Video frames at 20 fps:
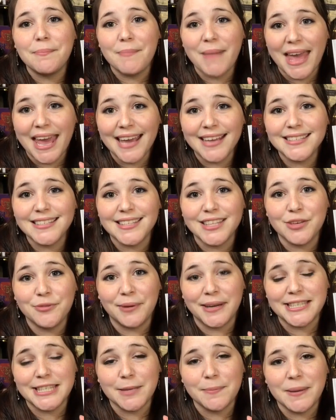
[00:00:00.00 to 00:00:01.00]
makes the
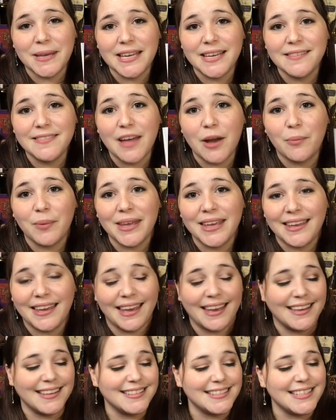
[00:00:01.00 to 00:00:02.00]
recipe that we
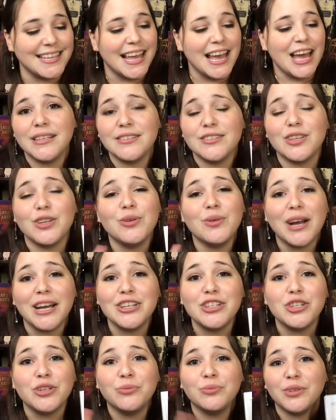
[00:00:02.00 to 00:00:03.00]
get. So you
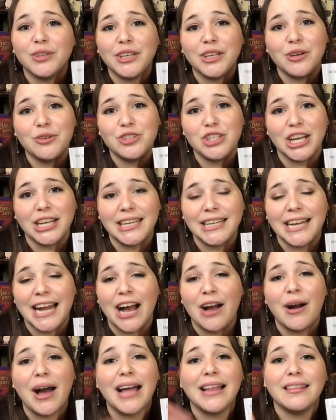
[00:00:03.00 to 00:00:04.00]
guys should really go check it
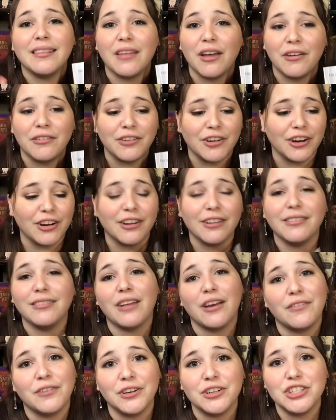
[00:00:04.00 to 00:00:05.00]
out. I love her,
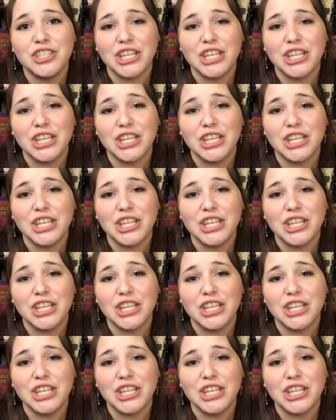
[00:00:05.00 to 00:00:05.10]
love her